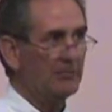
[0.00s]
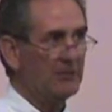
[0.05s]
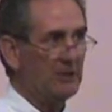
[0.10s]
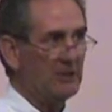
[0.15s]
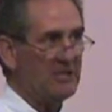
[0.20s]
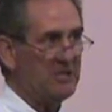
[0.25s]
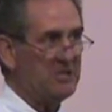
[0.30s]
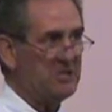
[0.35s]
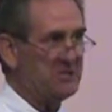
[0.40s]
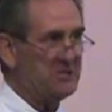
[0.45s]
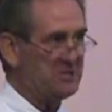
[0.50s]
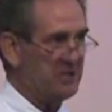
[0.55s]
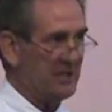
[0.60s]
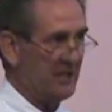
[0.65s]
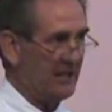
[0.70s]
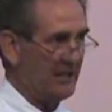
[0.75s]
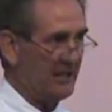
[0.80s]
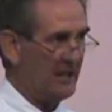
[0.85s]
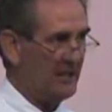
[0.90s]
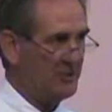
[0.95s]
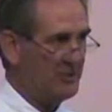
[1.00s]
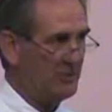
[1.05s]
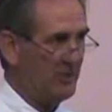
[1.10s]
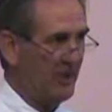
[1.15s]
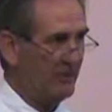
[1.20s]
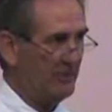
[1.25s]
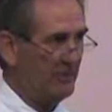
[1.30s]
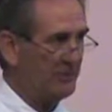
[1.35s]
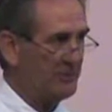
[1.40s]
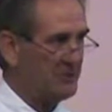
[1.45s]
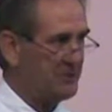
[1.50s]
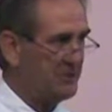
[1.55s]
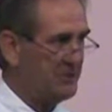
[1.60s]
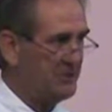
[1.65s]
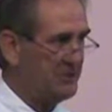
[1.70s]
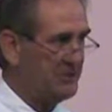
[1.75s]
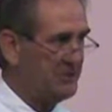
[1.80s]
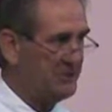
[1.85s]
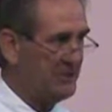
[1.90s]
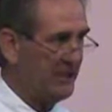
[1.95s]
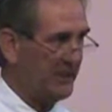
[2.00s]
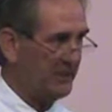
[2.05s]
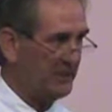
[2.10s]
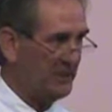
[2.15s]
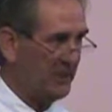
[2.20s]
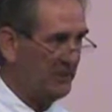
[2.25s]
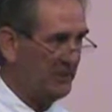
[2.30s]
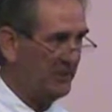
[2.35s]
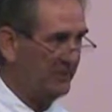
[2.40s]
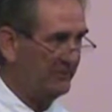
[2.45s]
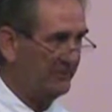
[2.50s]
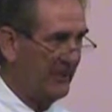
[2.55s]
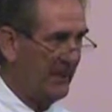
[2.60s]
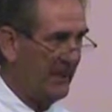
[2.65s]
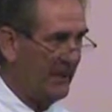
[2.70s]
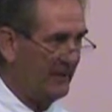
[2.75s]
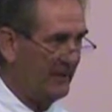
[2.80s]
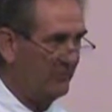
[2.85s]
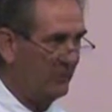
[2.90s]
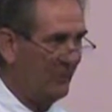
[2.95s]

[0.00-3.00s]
Please, as you have opportunity, take a note of that.